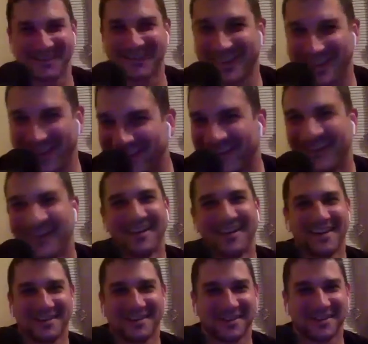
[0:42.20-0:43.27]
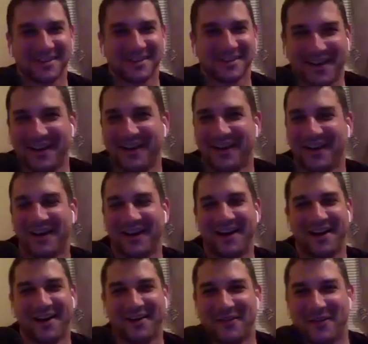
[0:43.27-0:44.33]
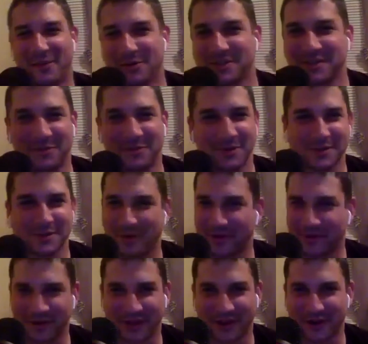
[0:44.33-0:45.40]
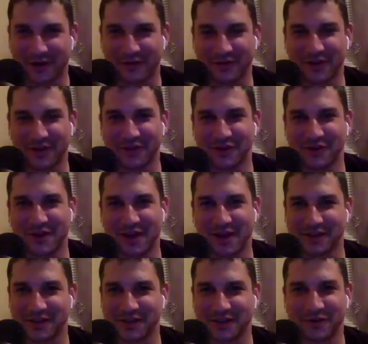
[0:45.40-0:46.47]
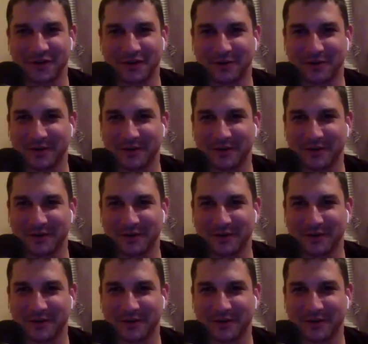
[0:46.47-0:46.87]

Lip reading: okay. It's all right. What's the weather like over there in the UK? Is it incredibly